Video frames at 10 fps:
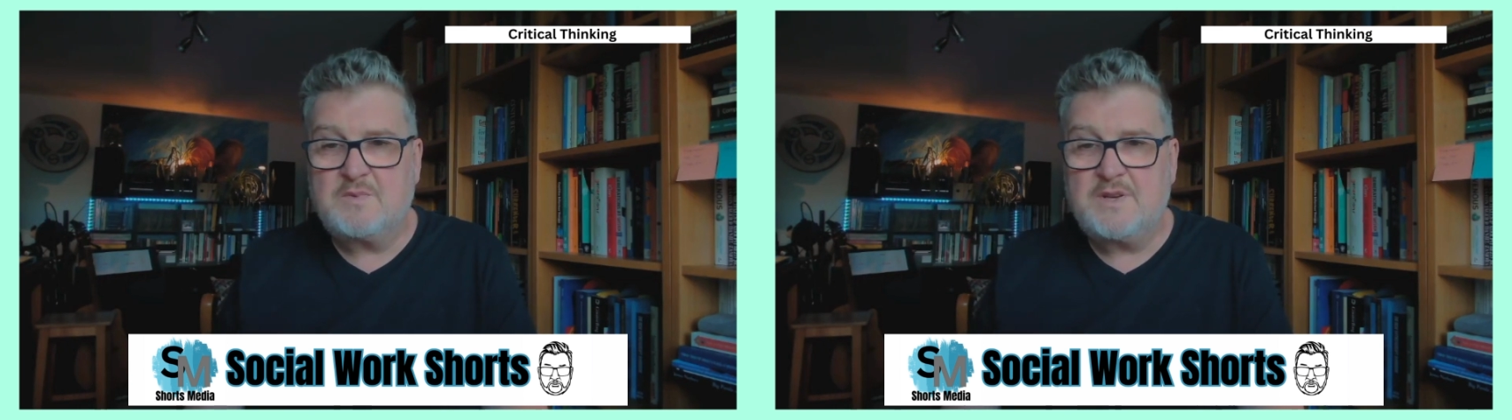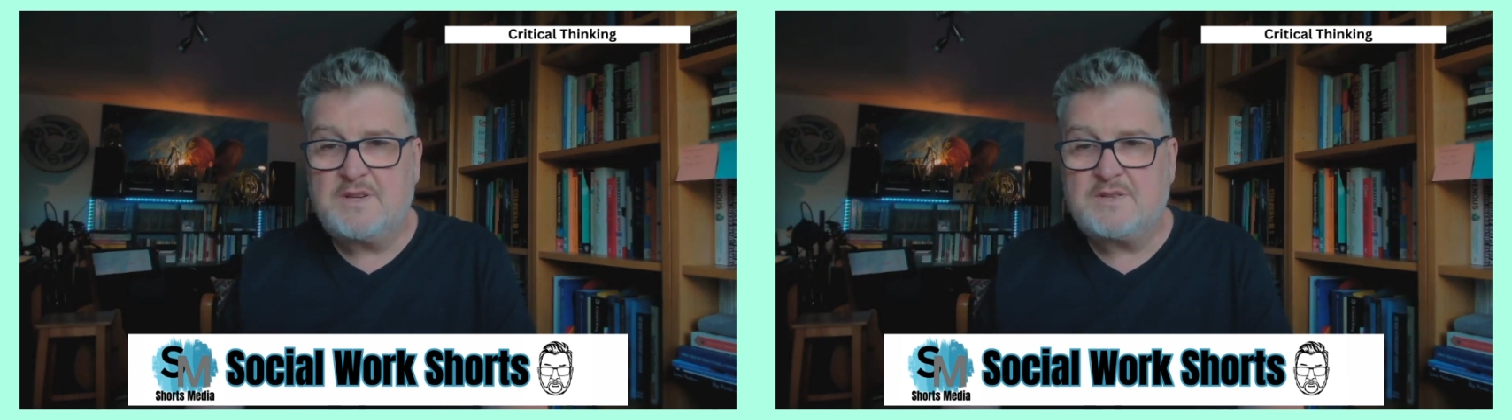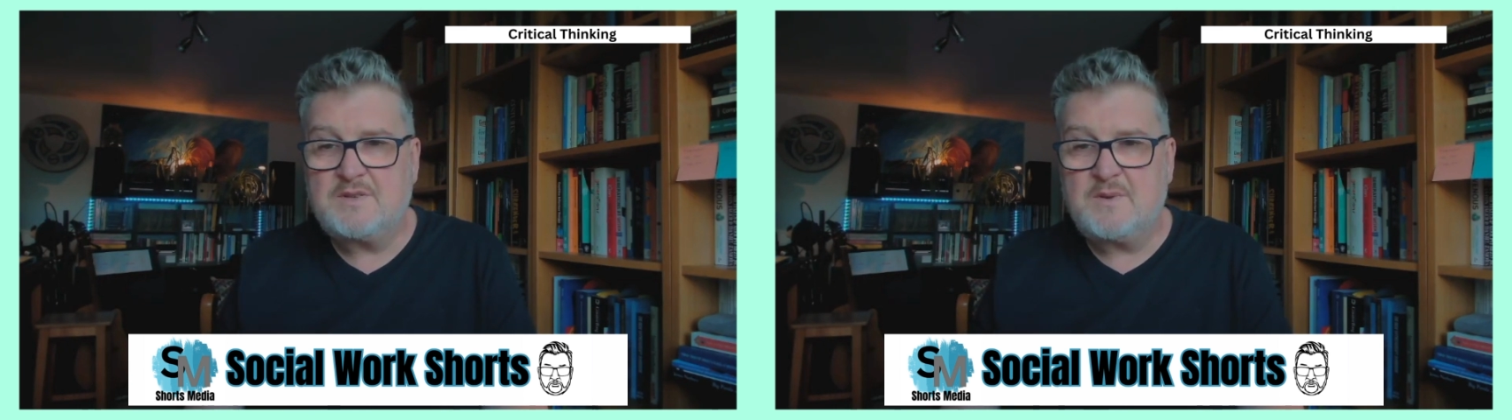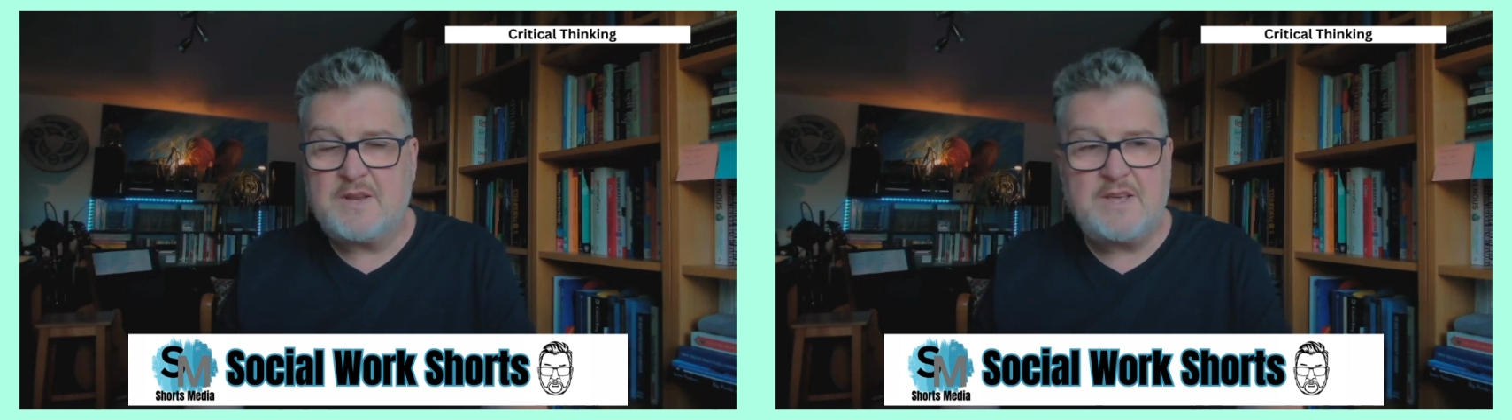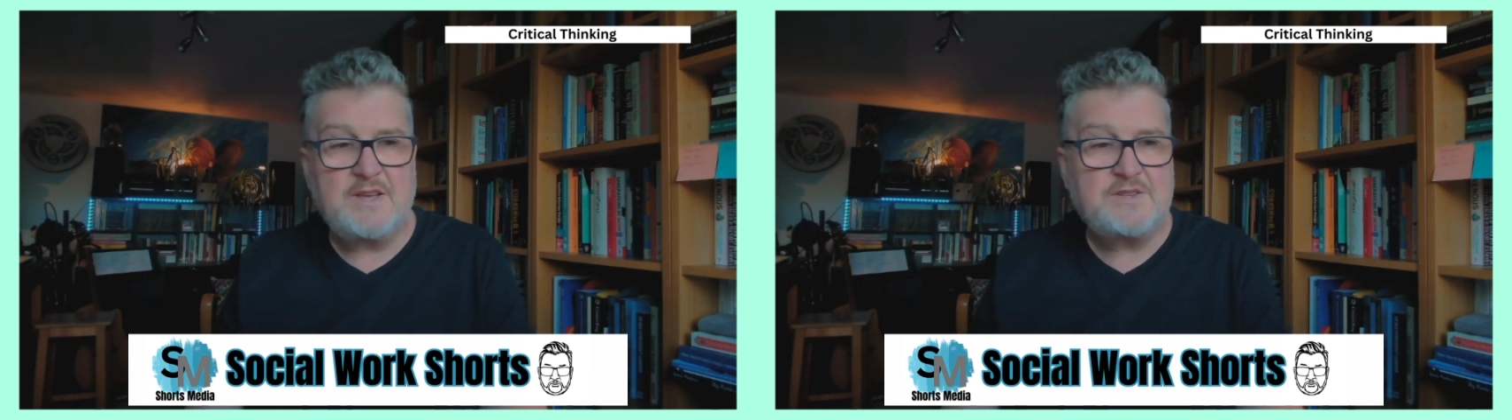We need to
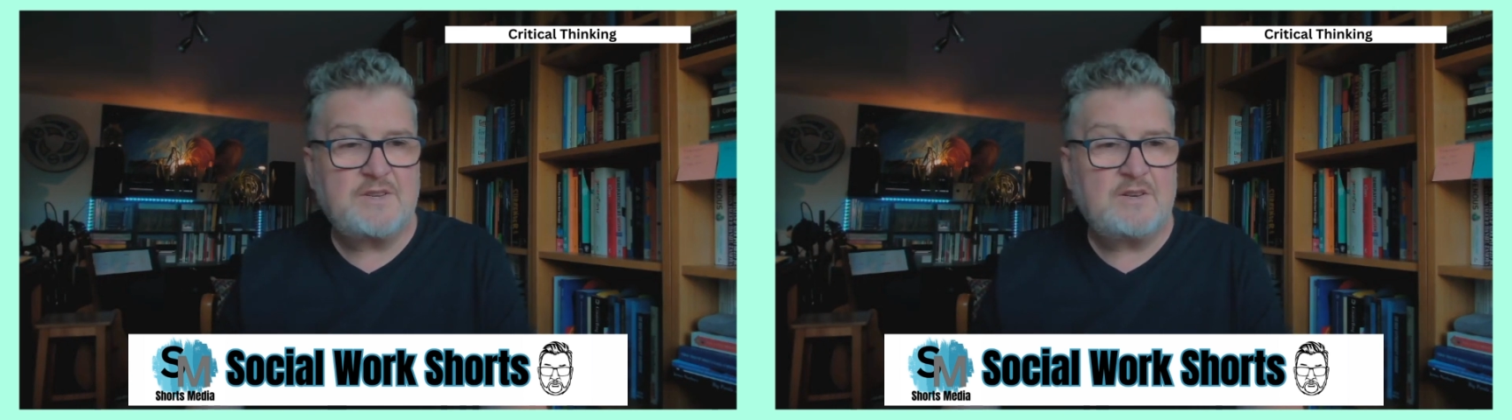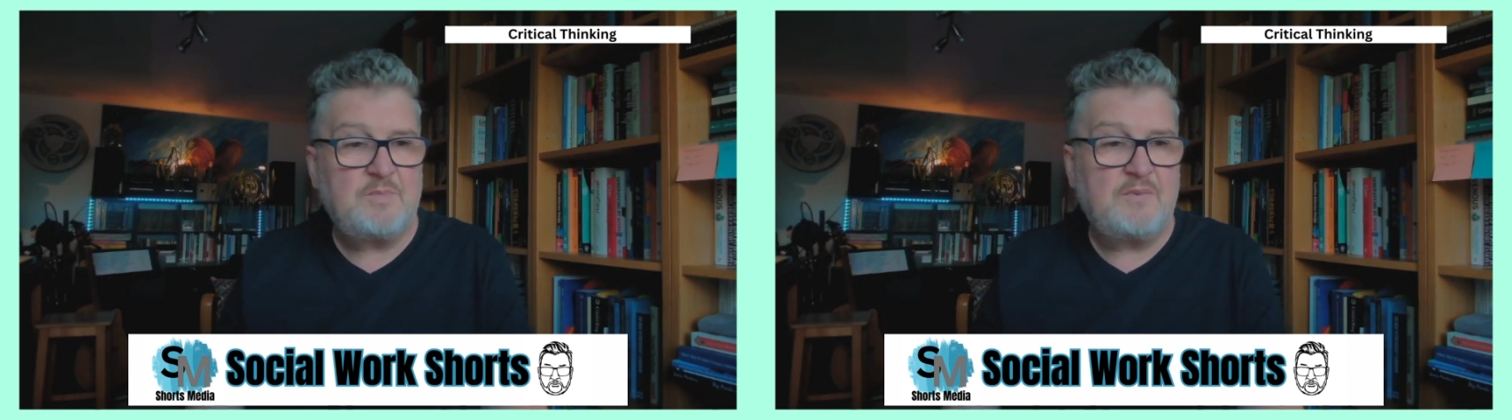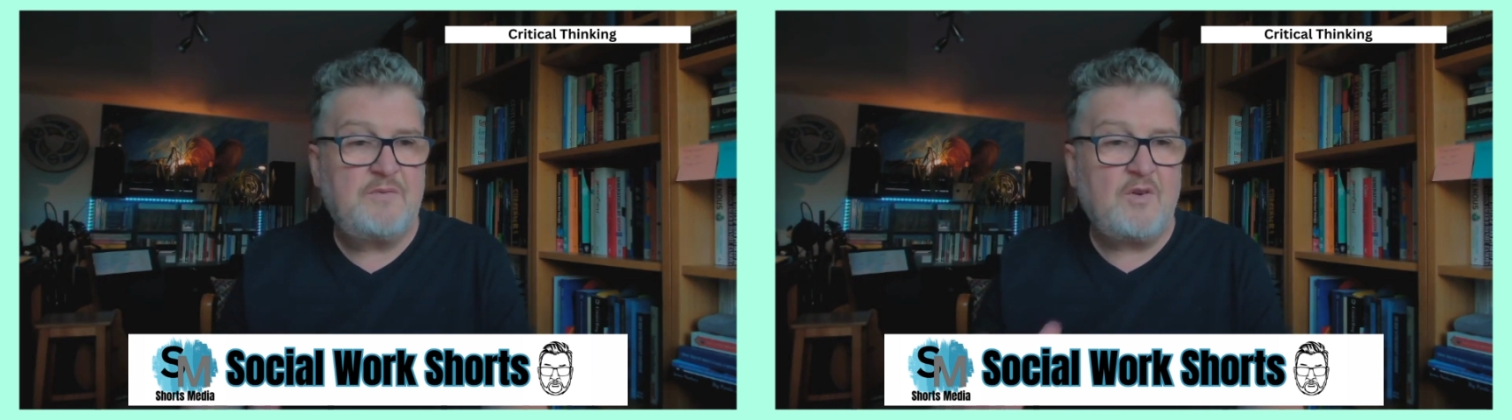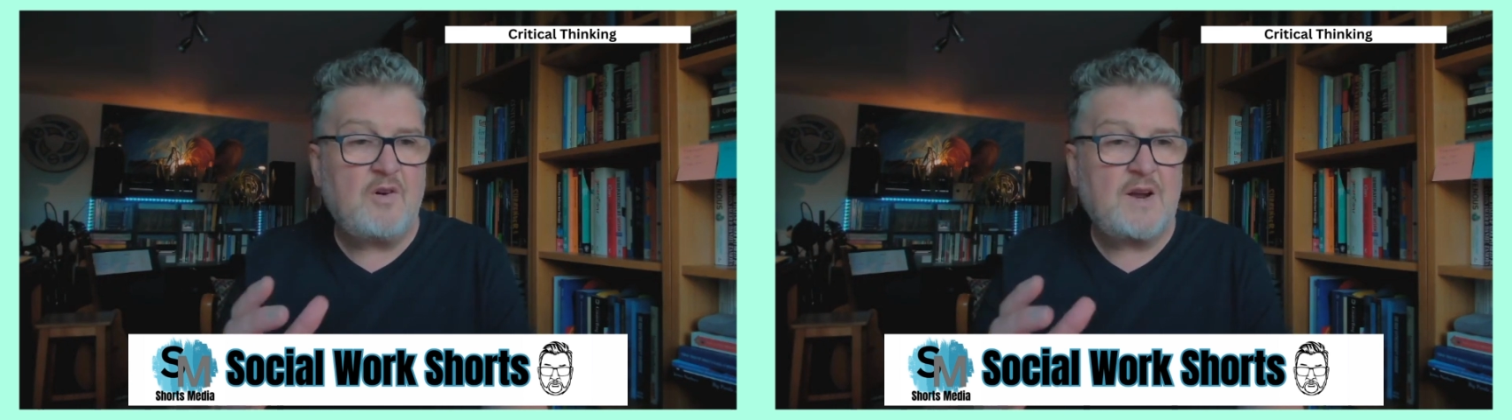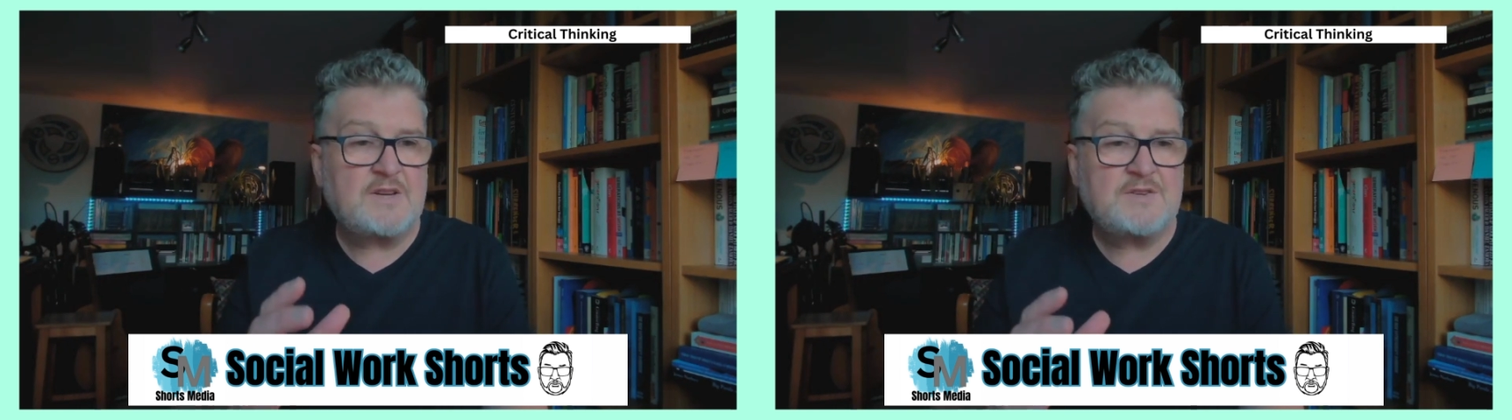engage in it
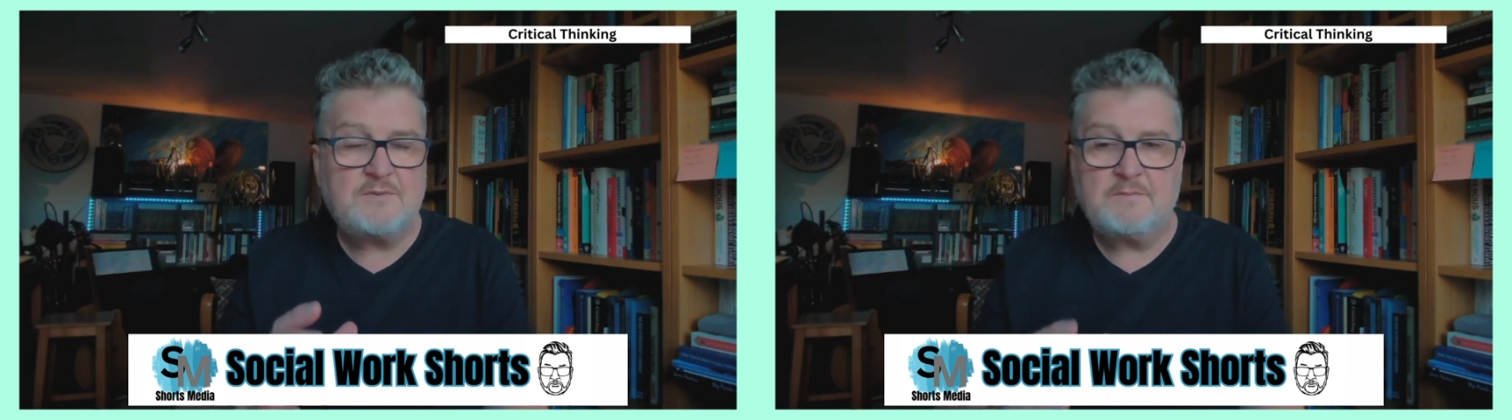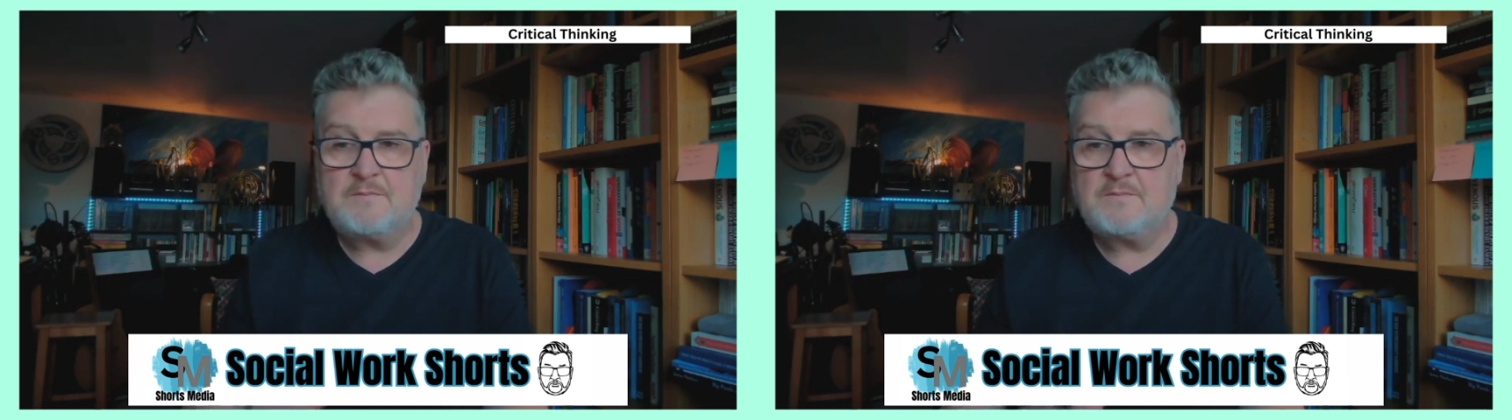before action.